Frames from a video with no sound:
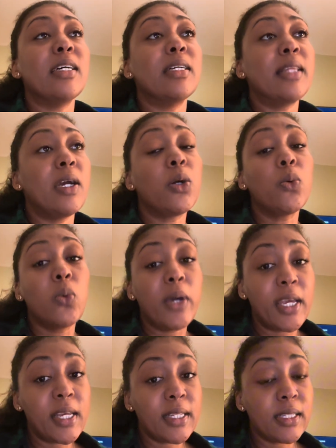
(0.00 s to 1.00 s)
There are
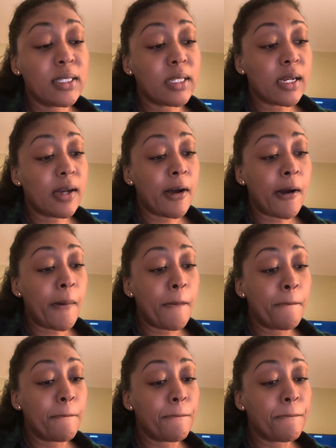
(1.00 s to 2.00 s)
ways
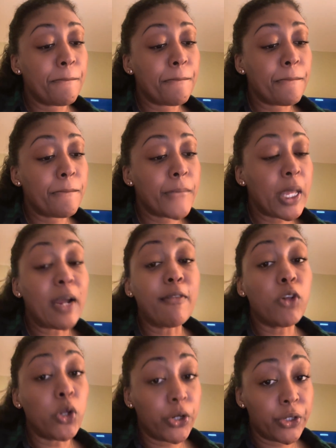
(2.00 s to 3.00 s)
that I've
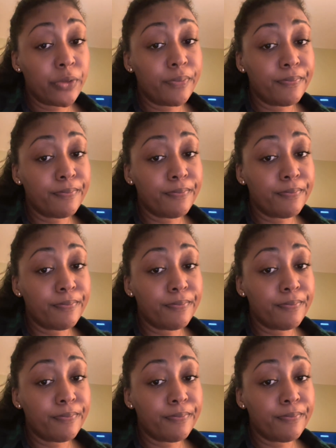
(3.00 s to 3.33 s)
learned.